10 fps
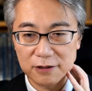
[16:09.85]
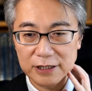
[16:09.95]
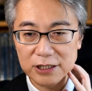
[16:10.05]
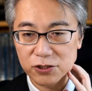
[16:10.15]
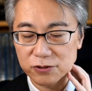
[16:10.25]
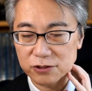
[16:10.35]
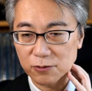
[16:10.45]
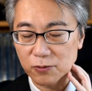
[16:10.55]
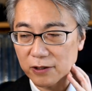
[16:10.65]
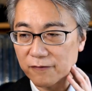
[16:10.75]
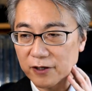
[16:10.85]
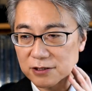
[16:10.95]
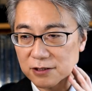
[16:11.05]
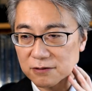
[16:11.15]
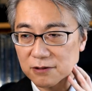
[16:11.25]
issues that we are
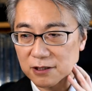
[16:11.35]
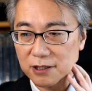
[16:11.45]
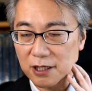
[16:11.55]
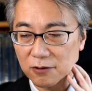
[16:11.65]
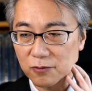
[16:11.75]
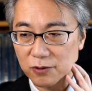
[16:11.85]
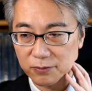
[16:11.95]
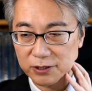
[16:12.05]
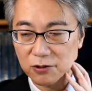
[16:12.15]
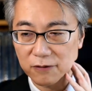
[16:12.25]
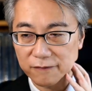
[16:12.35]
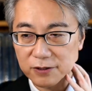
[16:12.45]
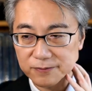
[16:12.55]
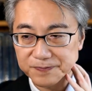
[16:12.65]
facing right now will be solved.